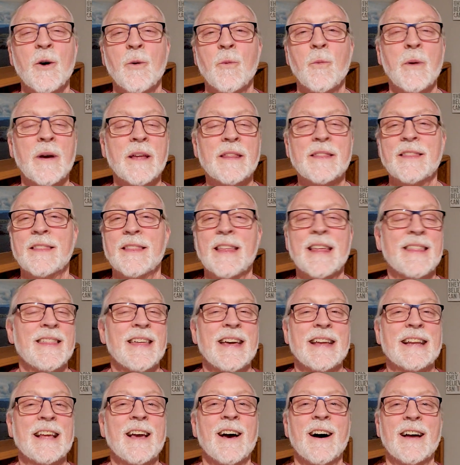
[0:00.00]
with
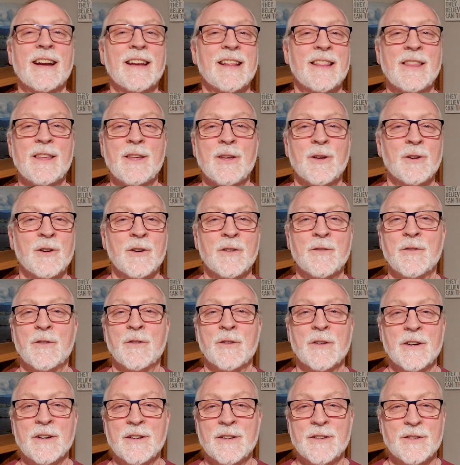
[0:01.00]
that God of the
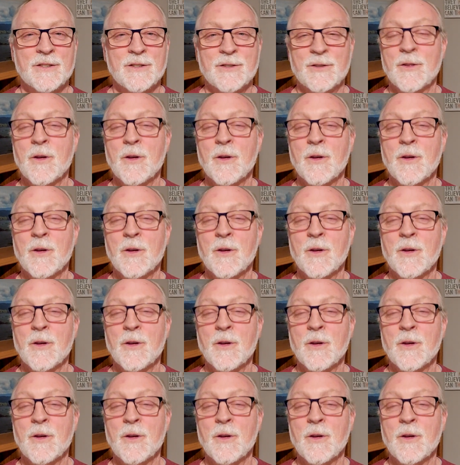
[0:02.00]
universe.